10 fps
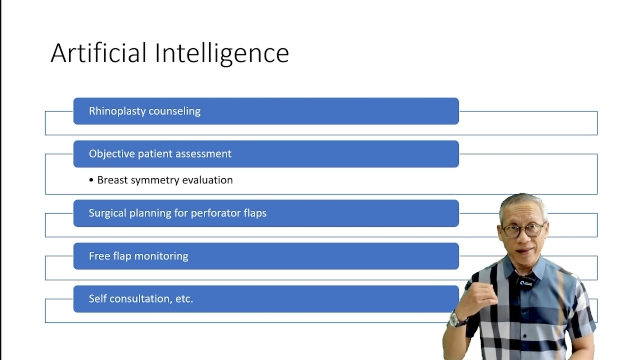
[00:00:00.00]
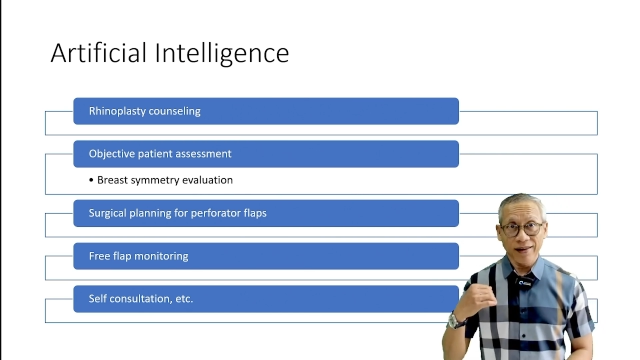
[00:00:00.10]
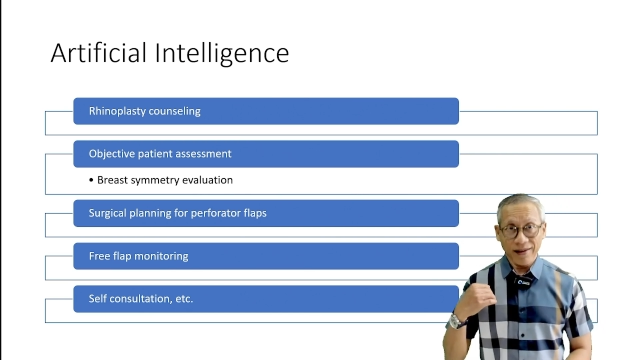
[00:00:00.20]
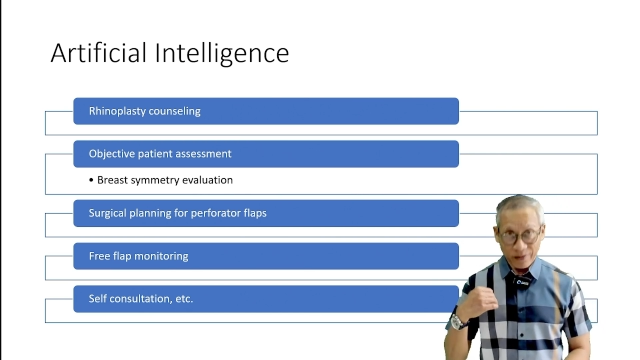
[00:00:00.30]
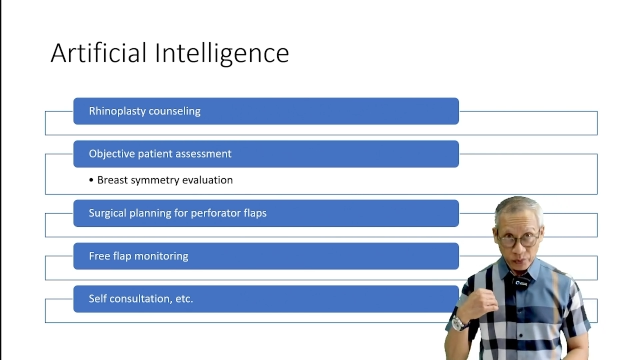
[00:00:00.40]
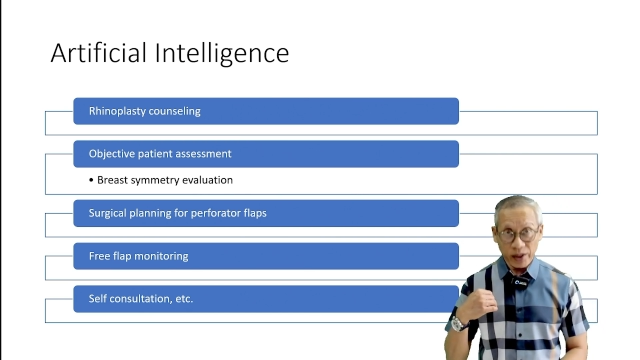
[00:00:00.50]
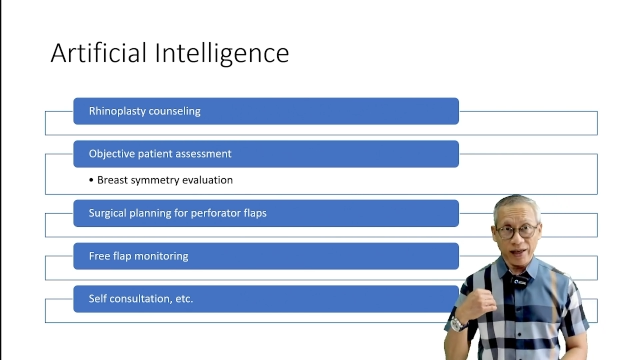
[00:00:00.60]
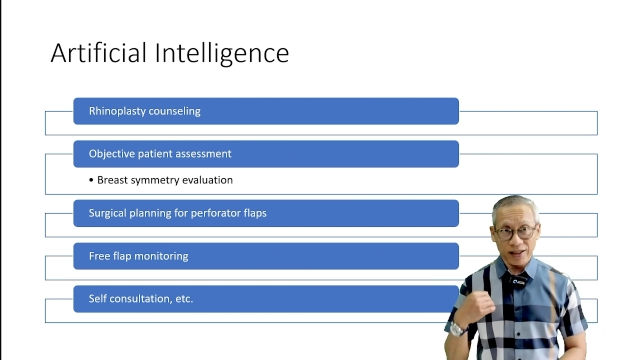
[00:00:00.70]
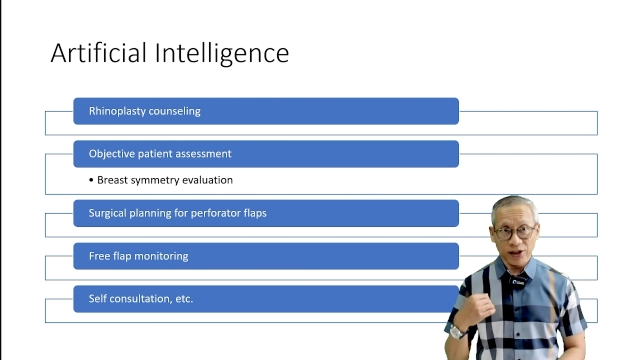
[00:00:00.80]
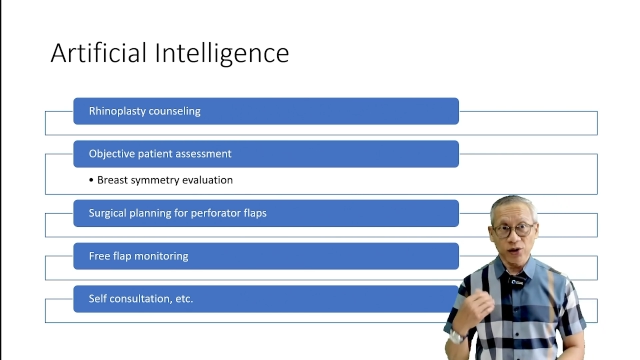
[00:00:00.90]
Even
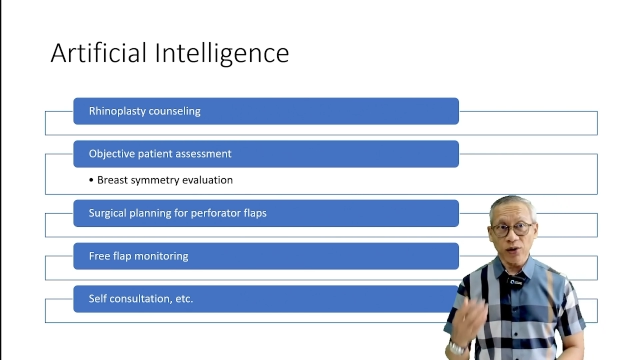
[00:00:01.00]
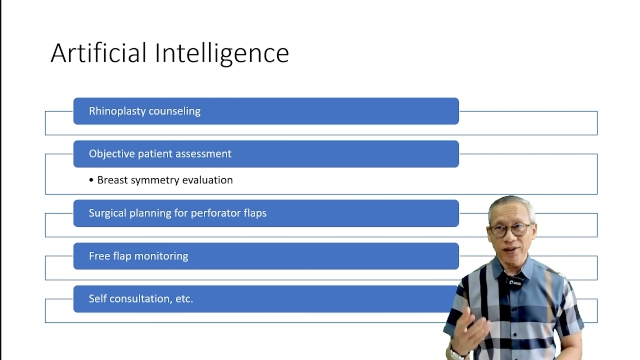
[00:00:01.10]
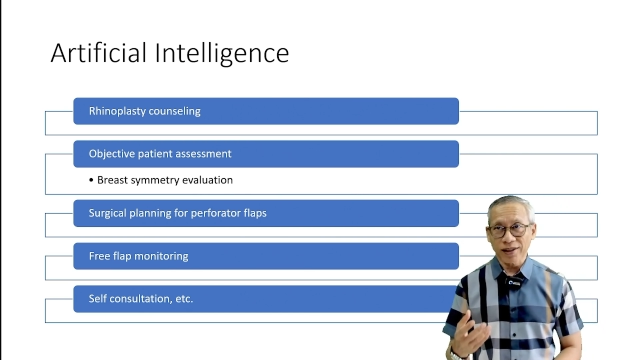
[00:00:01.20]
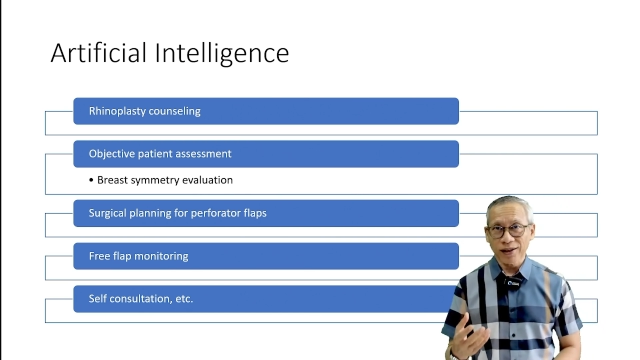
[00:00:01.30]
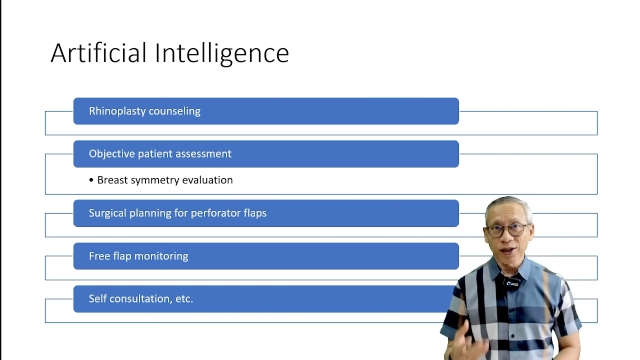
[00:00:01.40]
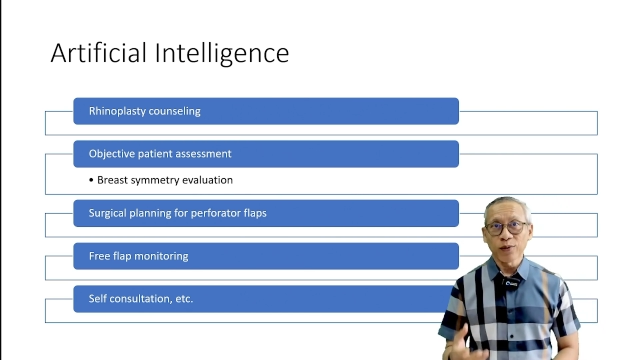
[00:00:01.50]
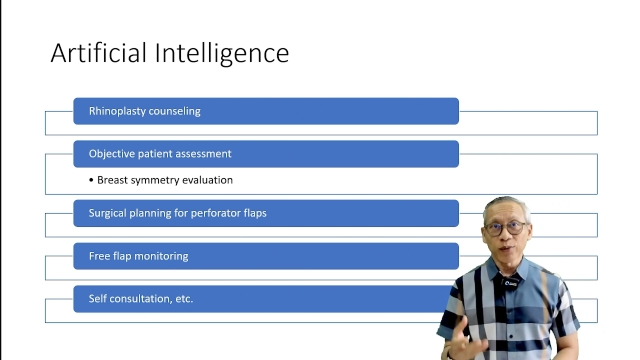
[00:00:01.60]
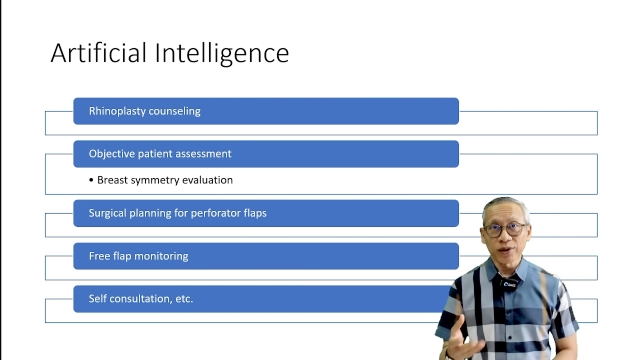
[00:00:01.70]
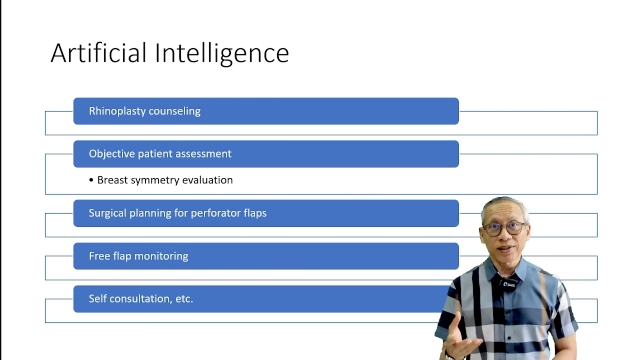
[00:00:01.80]
we as doctor